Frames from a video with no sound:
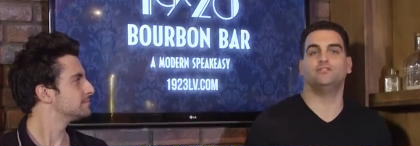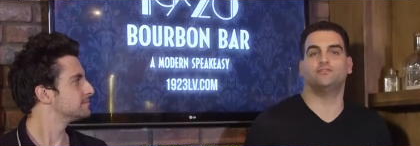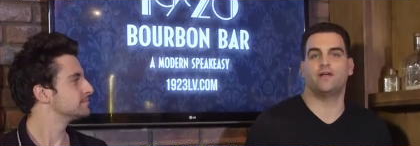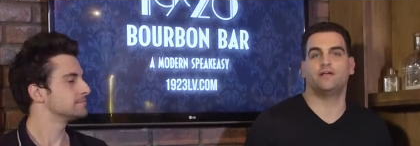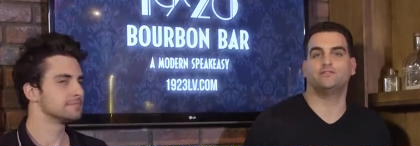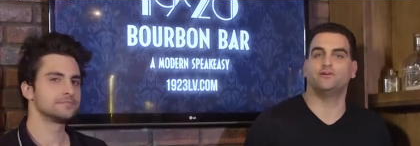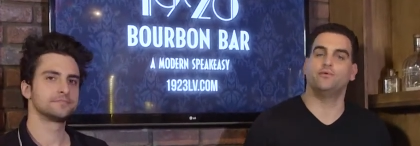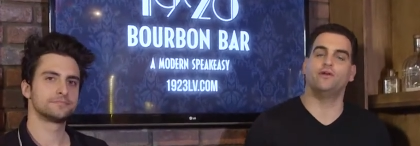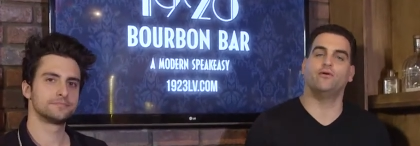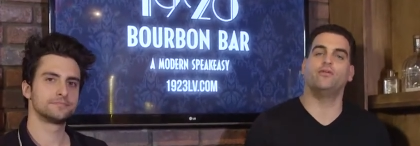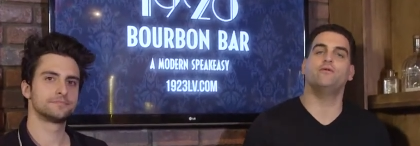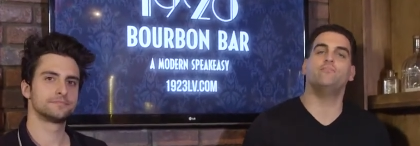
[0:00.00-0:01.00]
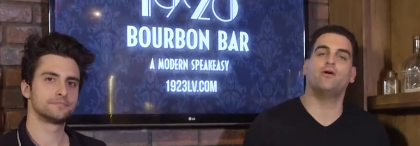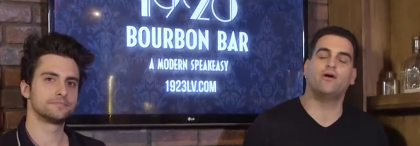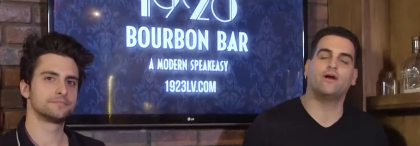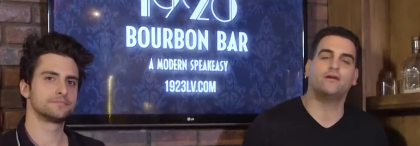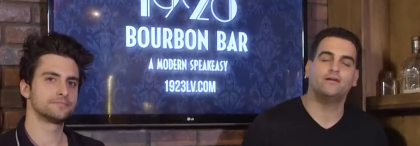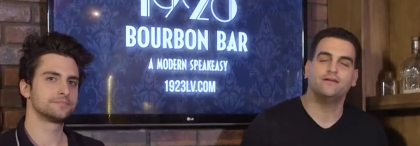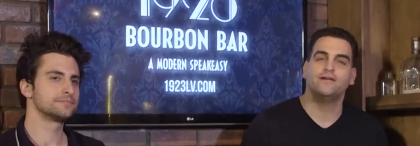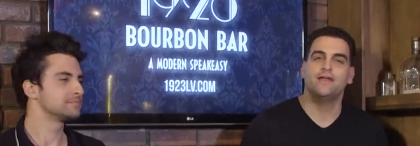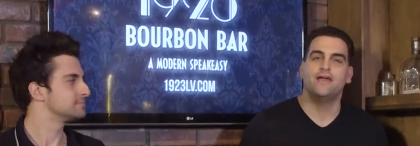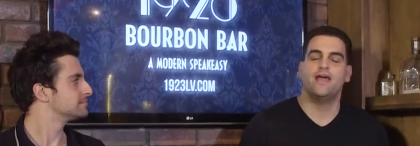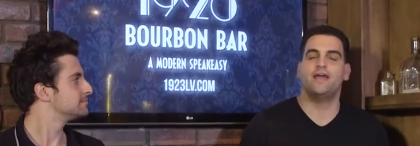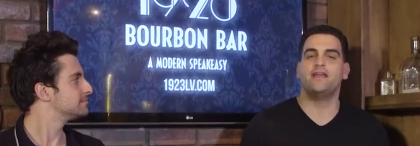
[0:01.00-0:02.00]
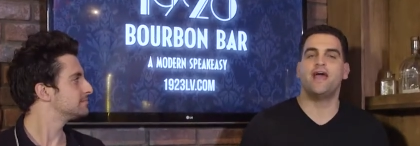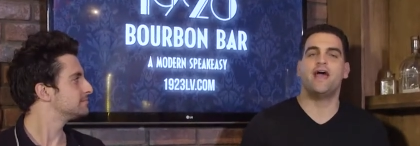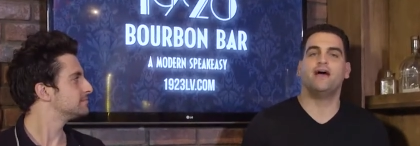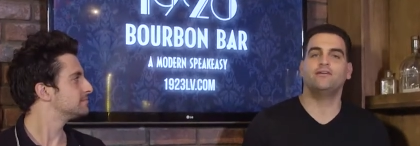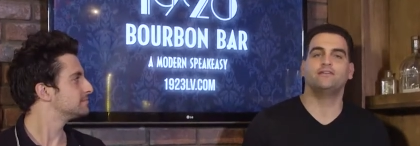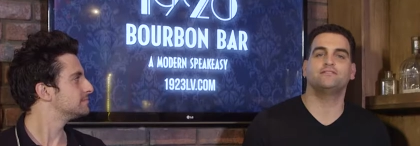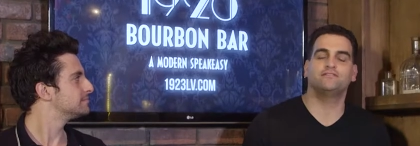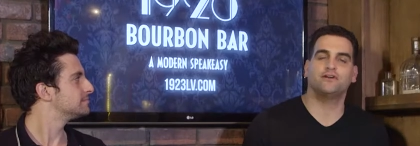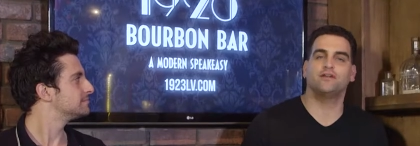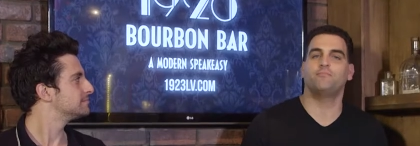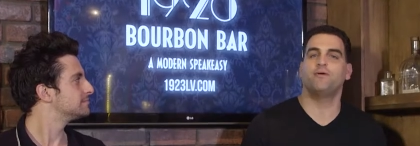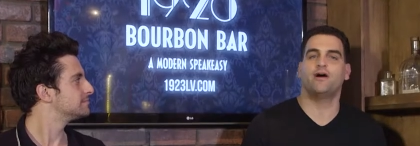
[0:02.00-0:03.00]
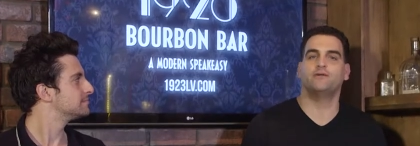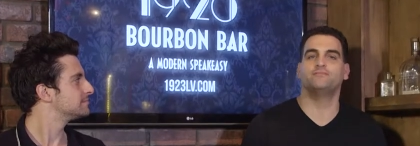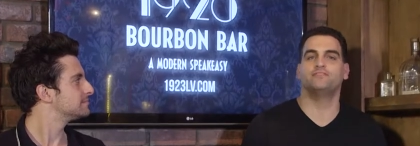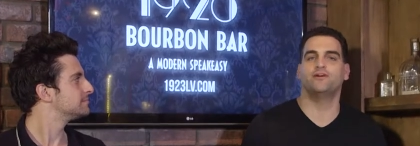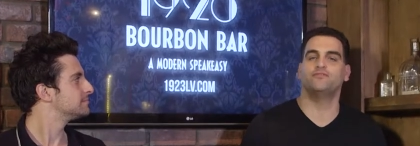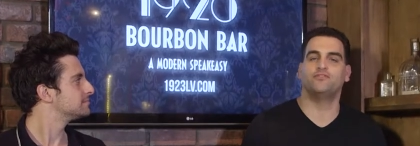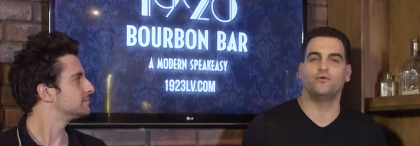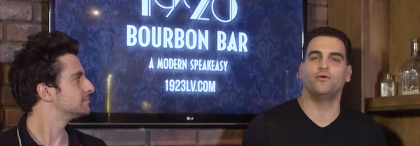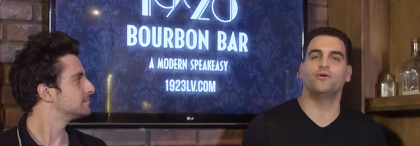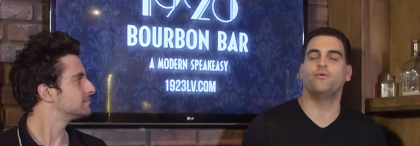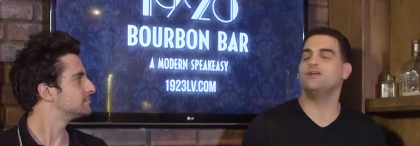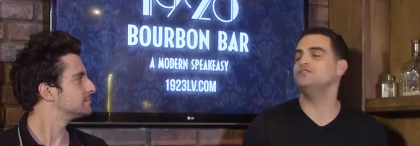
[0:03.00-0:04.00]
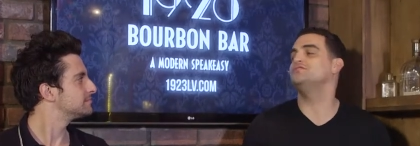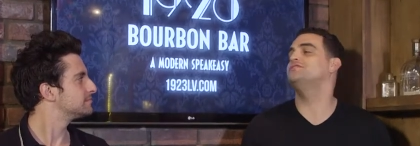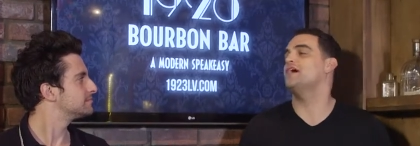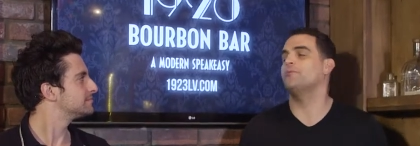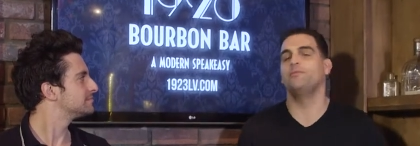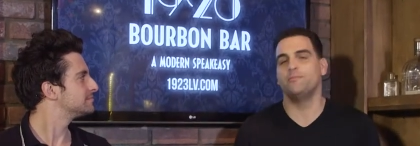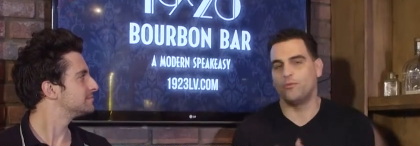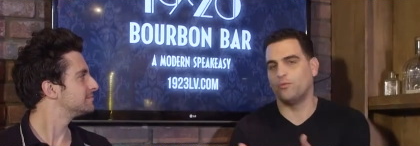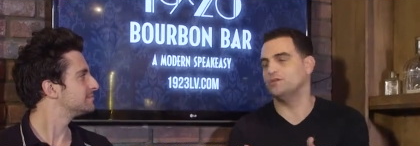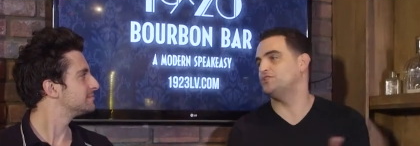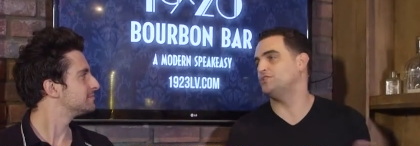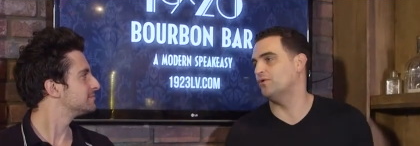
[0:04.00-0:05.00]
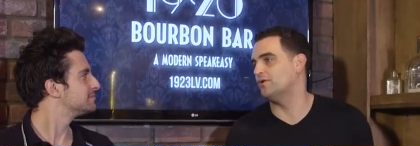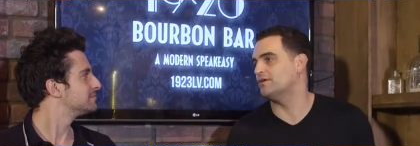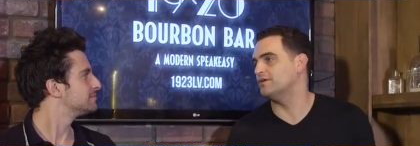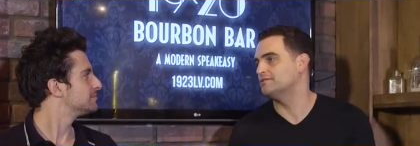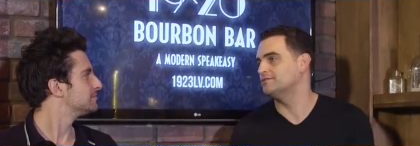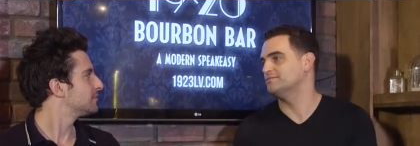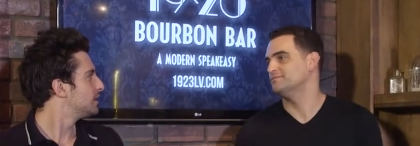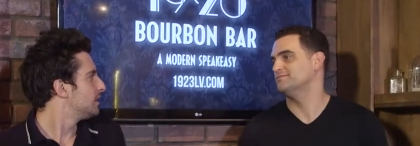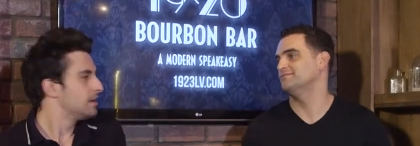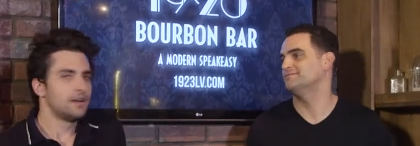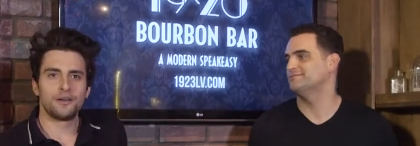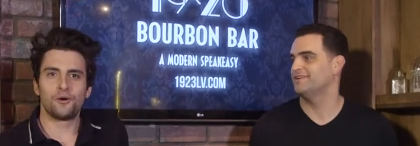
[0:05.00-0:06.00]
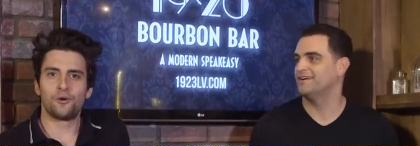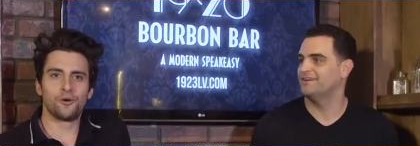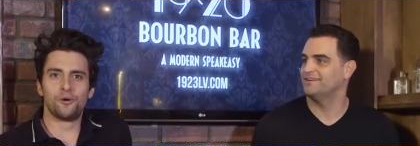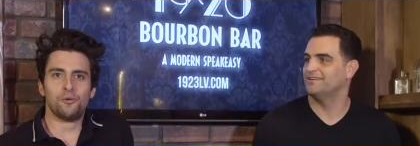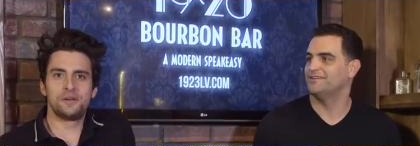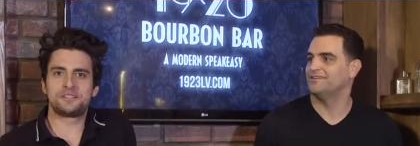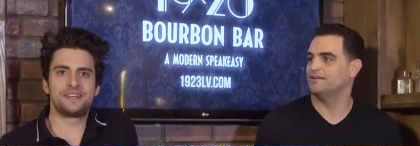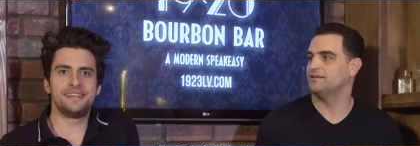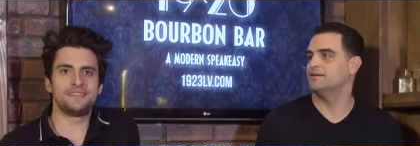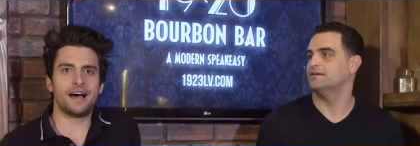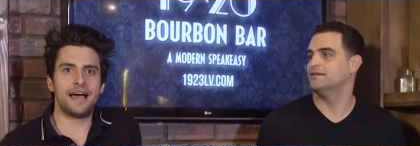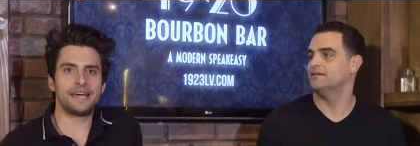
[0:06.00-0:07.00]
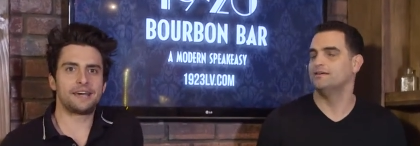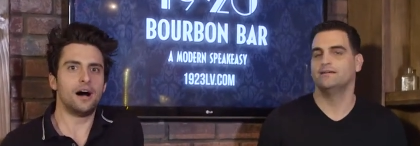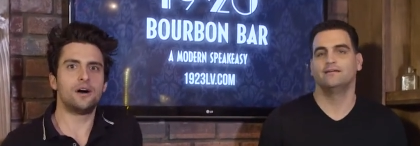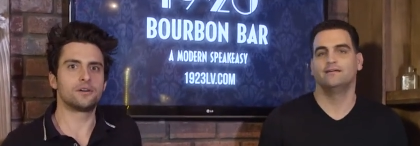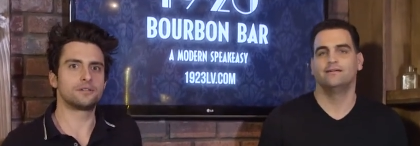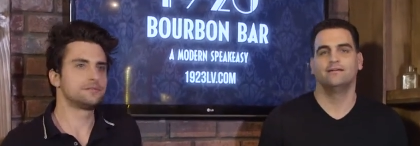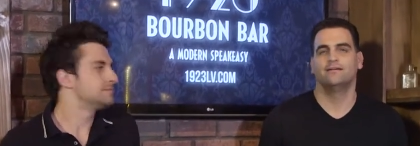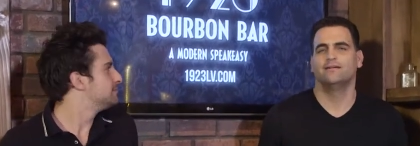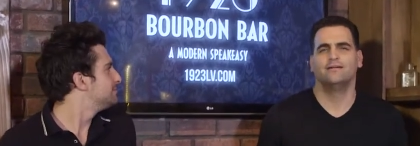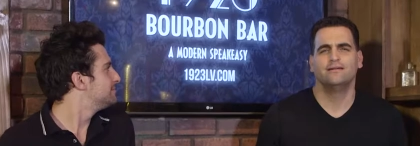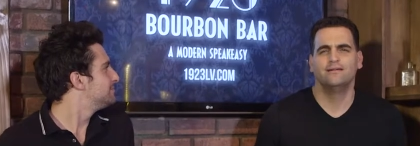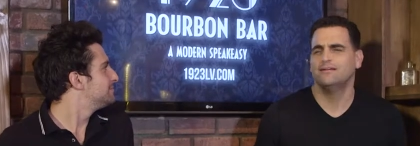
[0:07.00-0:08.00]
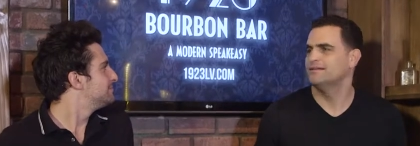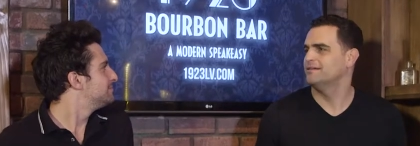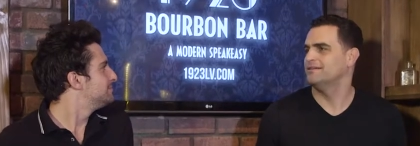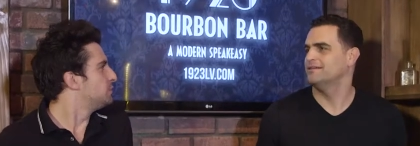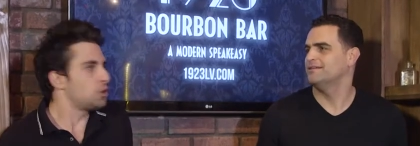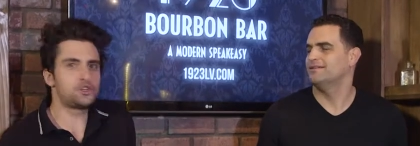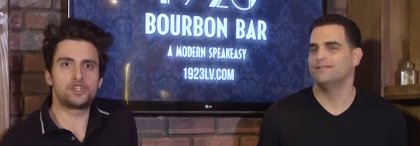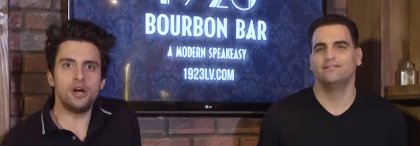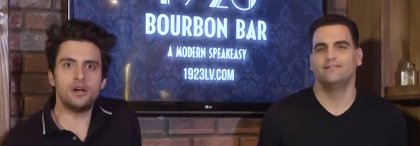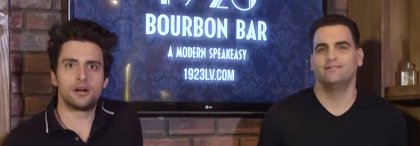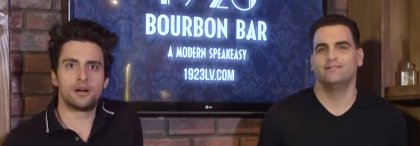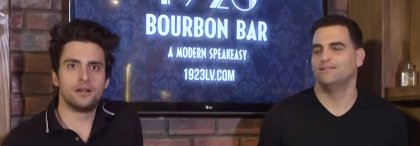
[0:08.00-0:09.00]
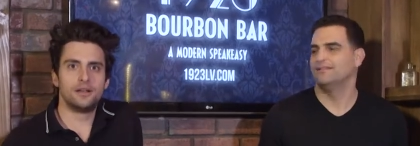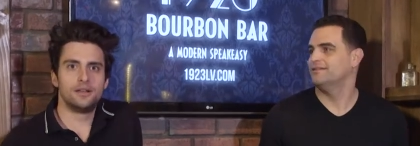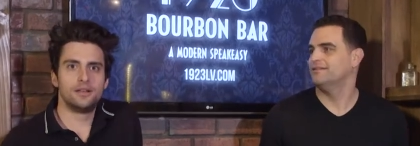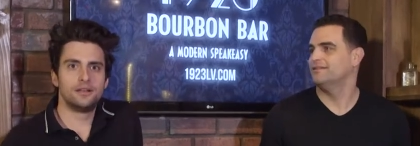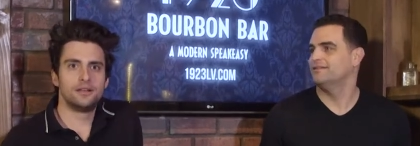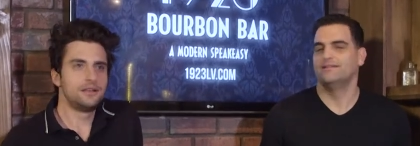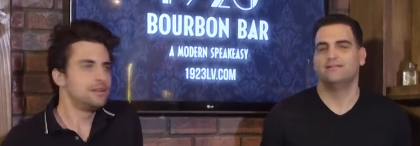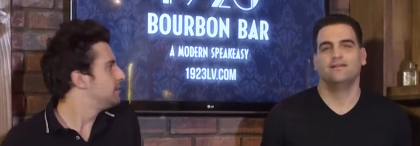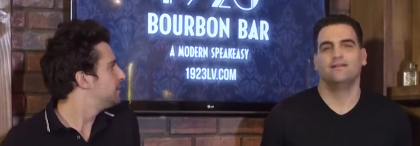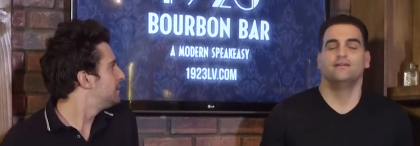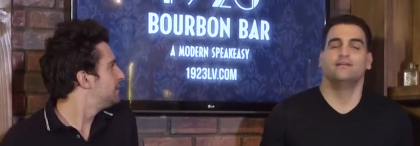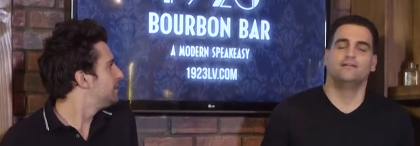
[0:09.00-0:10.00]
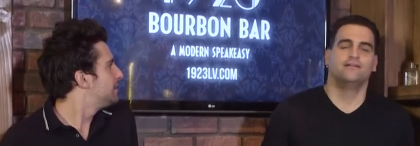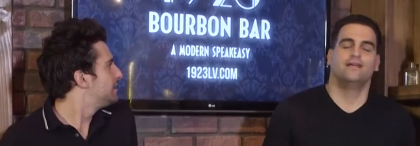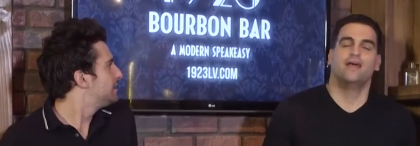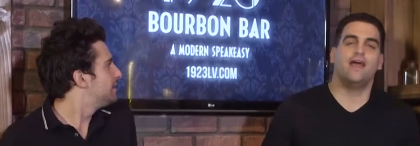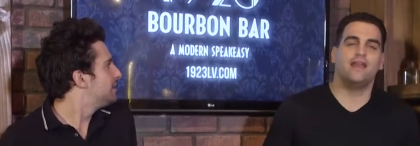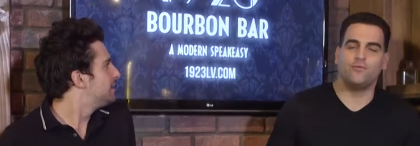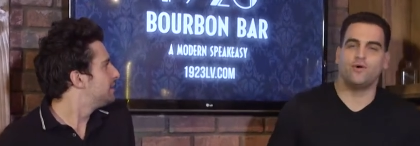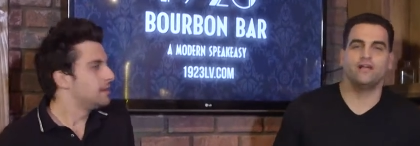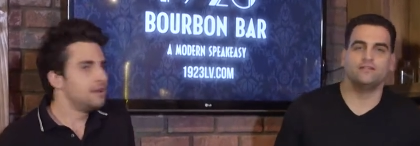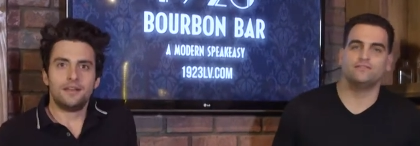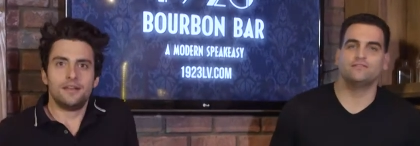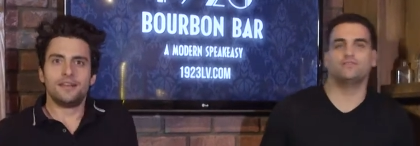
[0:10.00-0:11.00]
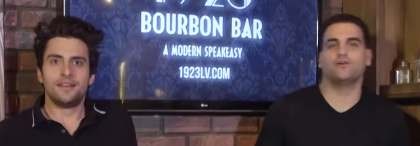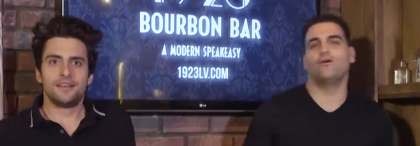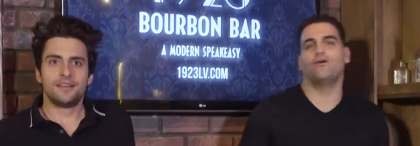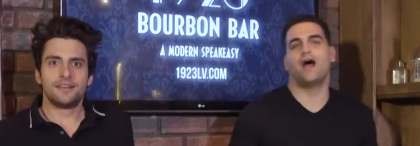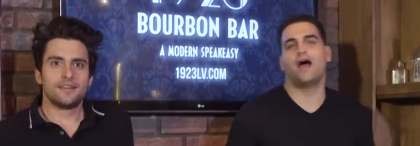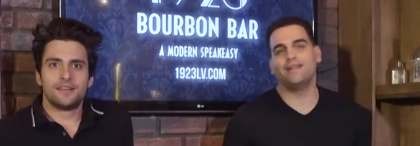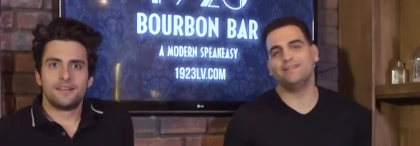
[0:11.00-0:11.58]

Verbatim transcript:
Speaker 1: a drink. So we go to the bar, and Alex took it upon himself to order. Why don't you tell people what you ordered?
Speaker 2: I ordered a whiskey and Diet Coke. No sugar.
Speaker 1: Anyways, so I